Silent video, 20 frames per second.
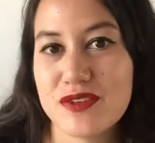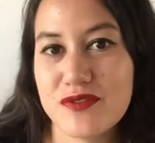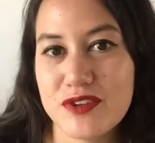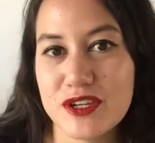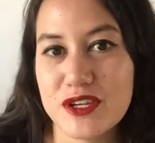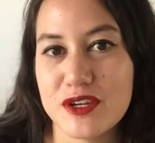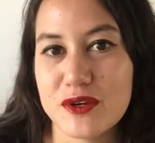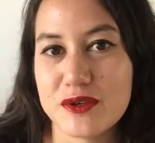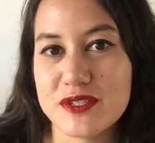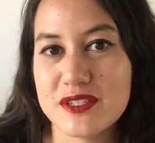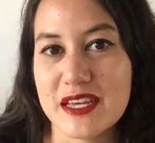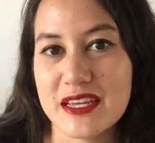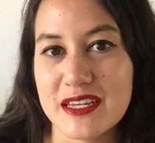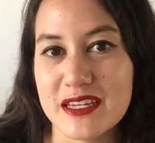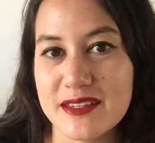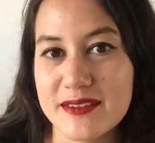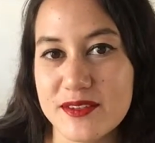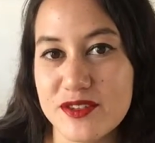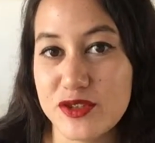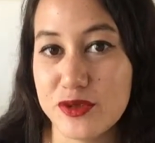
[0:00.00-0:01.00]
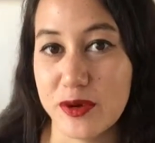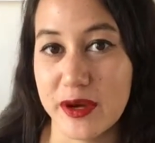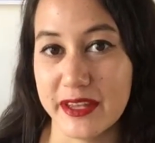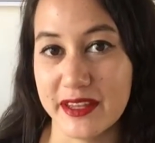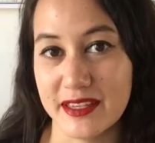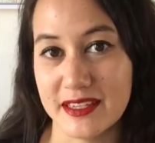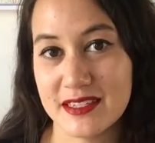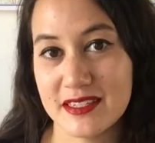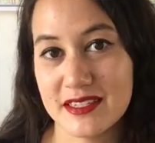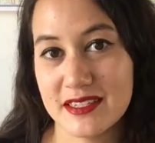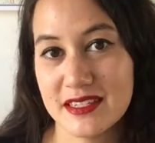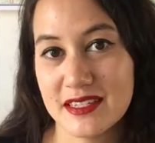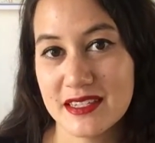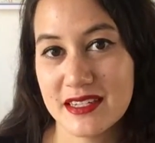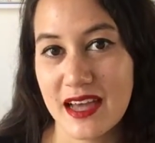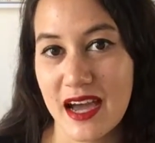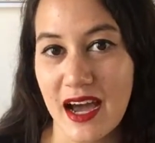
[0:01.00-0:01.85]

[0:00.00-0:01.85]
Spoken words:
the video setting to unlisted,